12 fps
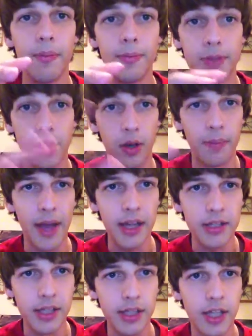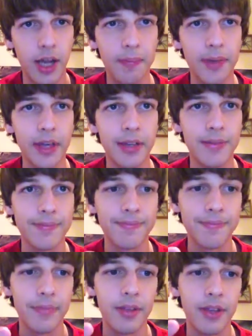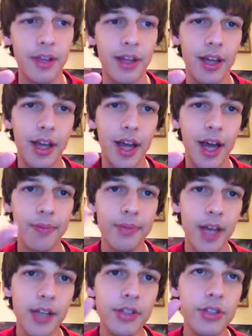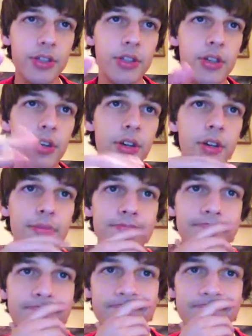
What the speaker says: So back to the topic. I'm not too sure